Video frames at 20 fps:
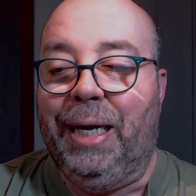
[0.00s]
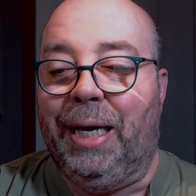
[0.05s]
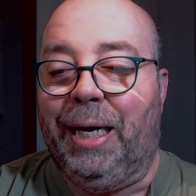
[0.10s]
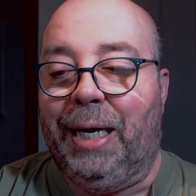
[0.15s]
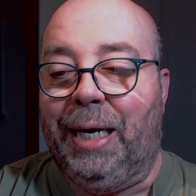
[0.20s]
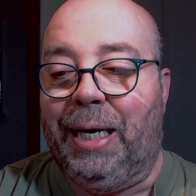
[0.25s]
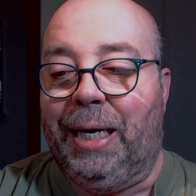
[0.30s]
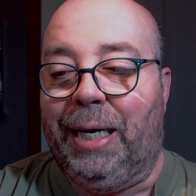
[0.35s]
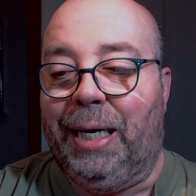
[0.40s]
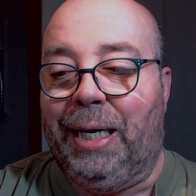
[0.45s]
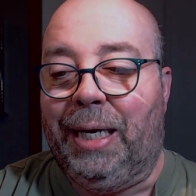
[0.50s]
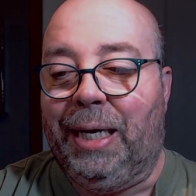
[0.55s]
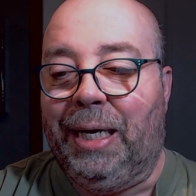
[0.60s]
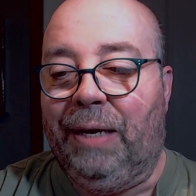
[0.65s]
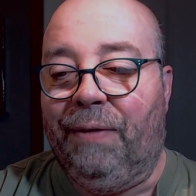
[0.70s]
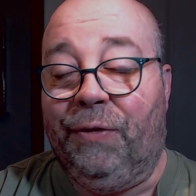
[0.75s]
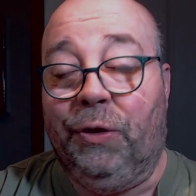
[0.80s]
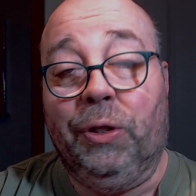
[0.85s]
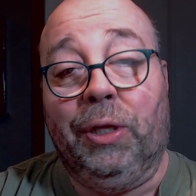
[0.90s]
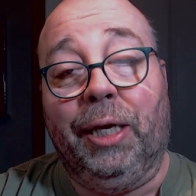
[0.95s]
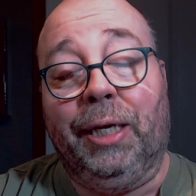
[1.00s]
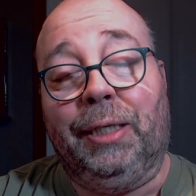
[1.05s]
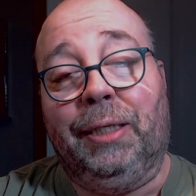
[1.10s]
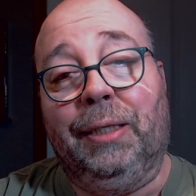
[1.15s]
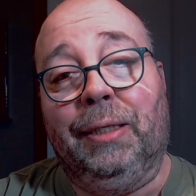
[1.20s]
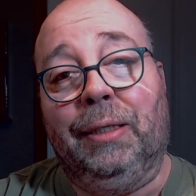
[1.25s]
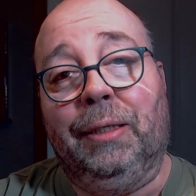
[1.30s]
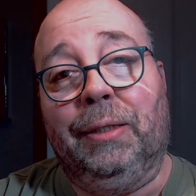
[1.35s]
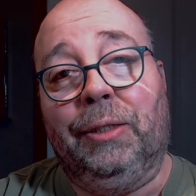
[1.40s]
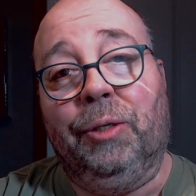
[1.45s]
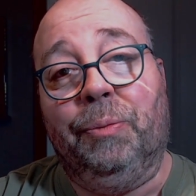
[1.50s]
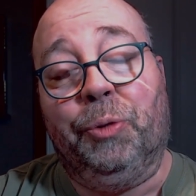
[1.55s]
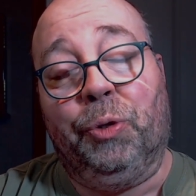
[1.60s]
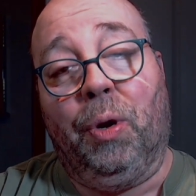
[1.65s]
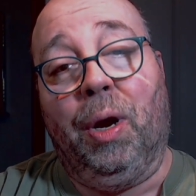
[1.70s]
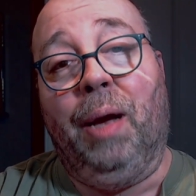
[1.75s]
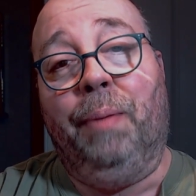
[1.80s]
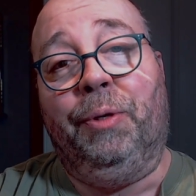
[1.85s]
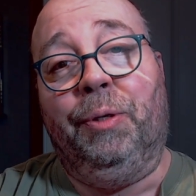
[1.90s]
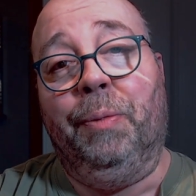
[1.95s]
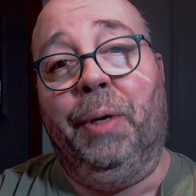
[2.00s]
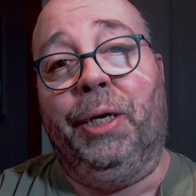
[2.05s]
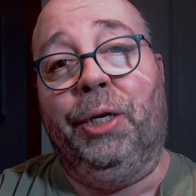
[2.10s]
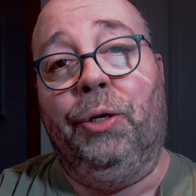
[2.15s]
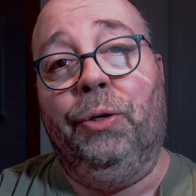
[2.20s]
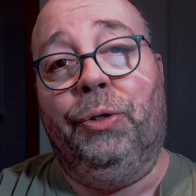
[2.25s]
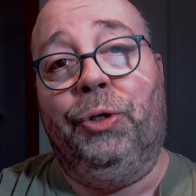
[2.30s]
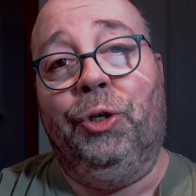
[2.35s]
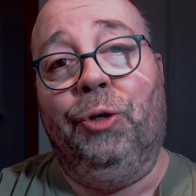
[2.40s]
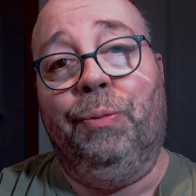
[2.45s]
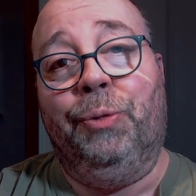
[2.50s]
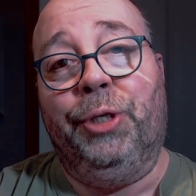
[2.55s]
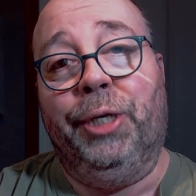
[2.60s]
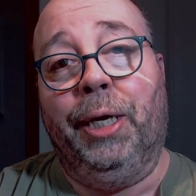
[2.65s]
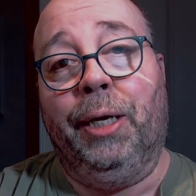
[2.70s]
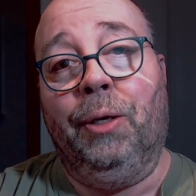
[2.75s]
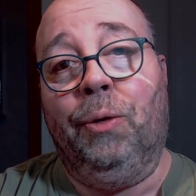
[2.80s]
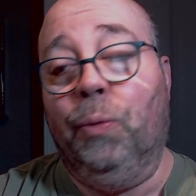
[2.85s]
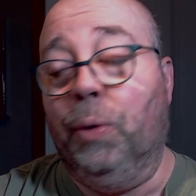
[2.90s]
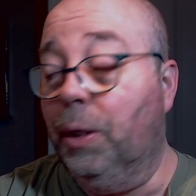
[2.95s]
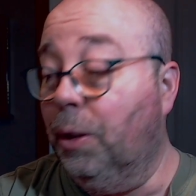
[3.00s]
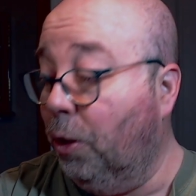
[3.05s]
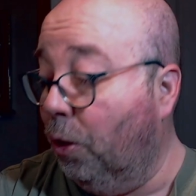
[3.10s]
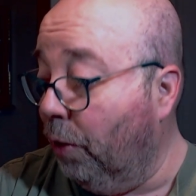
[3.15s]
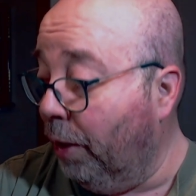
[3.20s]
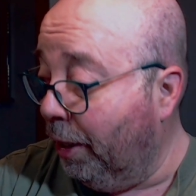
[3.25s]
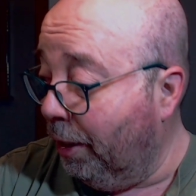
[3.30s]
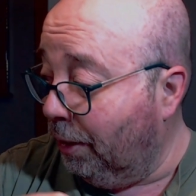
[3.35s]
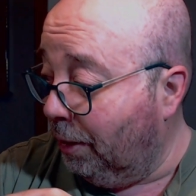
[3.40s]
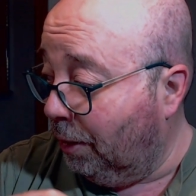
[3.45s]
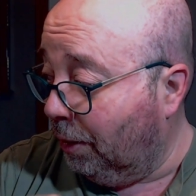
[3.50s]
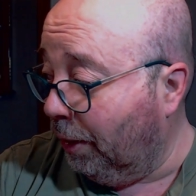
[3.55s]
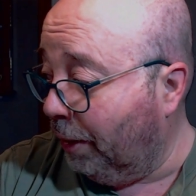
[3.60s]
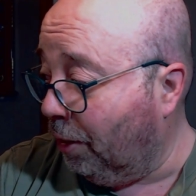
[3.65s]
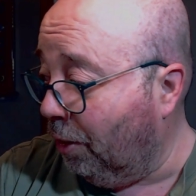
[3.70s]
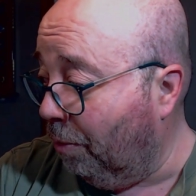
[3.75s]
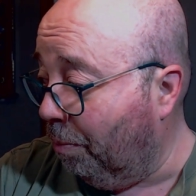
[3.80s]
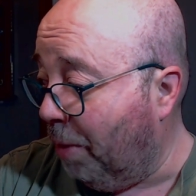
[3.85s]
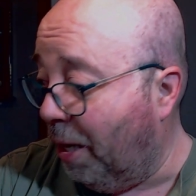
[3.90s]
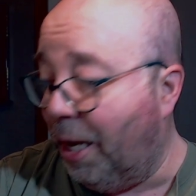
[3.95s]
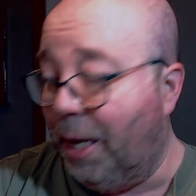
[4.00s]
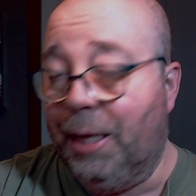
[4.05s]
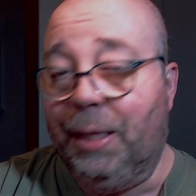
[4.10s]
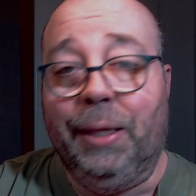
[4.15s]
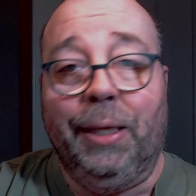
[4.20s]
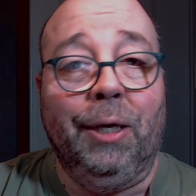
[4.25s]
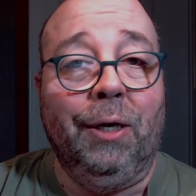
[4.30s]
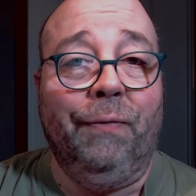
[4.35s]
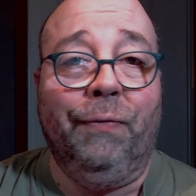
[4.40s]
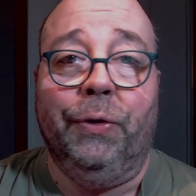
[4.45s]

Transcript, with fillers: Uh, if you'd like to subscribe to my YouTube channel, well, go ahead and click on my head there.